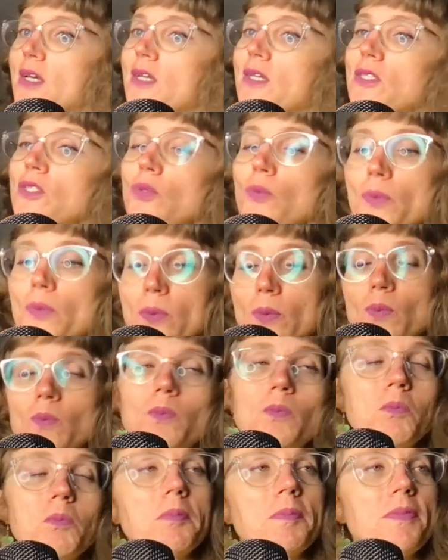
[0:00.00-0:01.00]
So
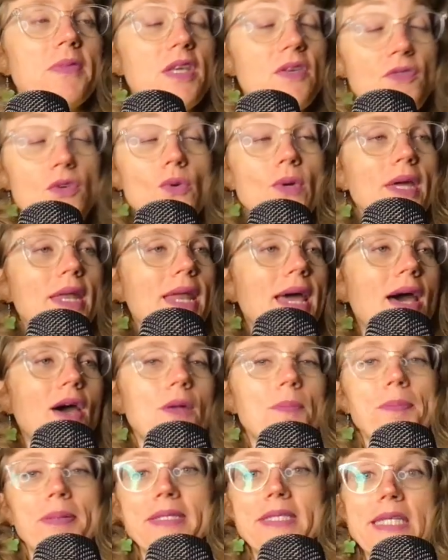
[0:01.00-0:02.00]
if you get
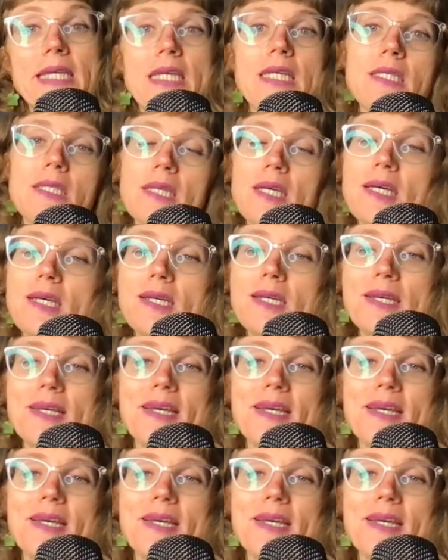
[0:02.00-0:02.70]
out Patissa,